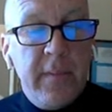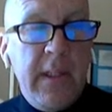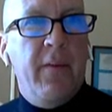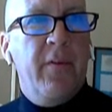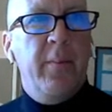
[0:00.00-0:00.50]

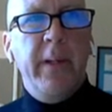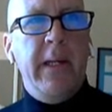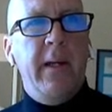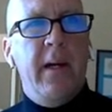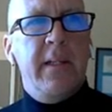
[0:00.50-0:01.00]
Yeah, for
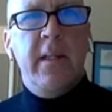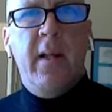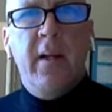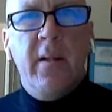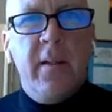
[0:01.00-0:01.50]
me, I see
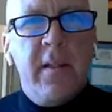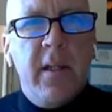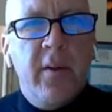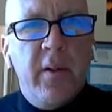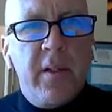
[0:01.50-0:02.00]
that because I
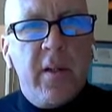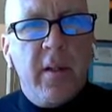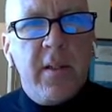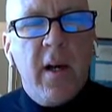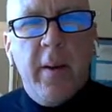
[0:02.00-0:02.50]
do this all
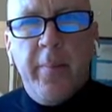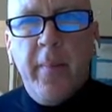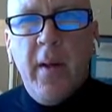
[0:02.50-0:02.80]
the time.